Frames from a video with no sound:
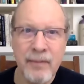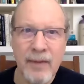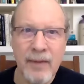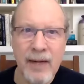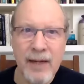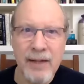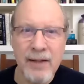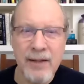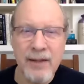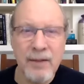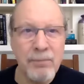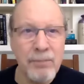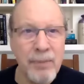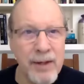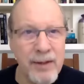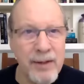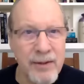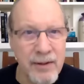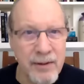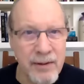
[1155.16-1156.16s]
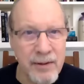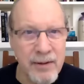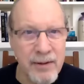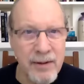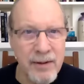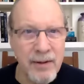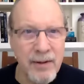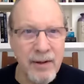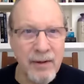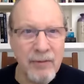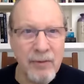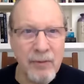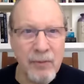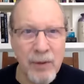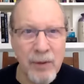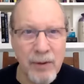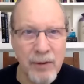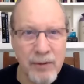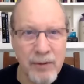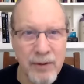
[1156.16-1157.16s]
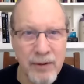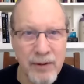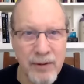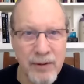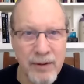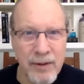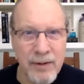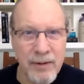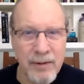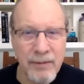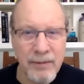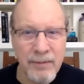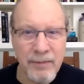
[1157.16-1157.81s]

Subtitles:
That's the basis of awareness.